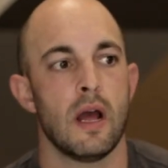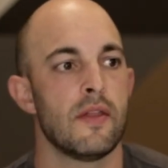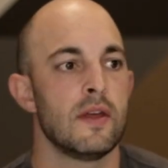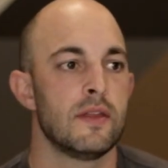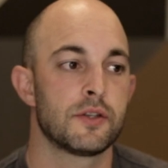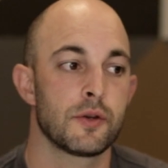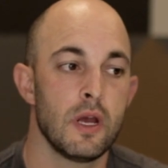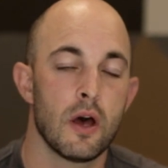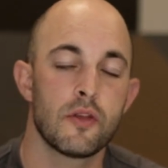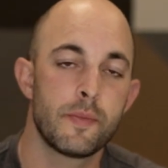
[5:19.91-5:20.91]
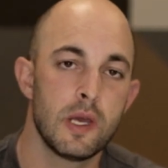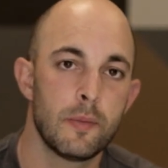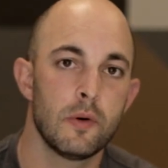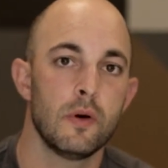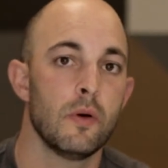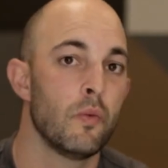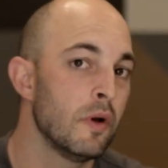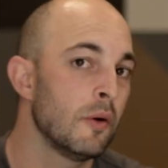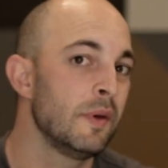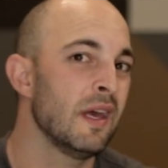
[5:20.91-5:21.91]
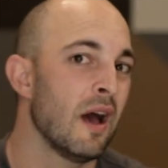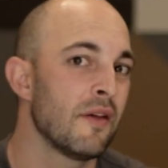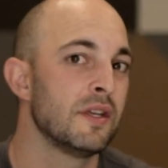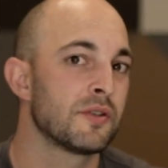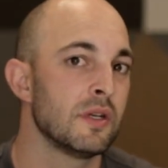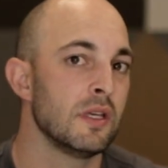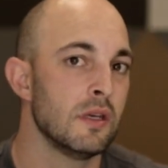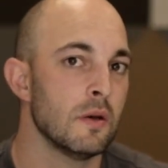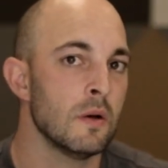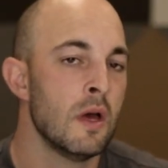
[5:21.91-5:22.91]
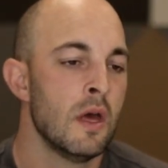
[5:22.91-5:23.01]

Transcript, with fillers: How they treat other people will be how they treat you.